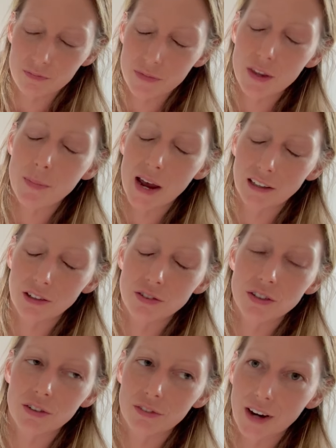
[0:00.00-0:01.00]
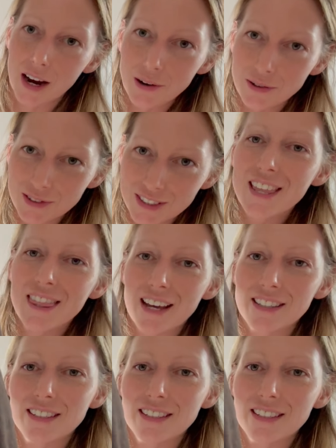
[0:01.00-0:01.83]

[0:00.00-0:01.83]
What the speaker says: the petals around that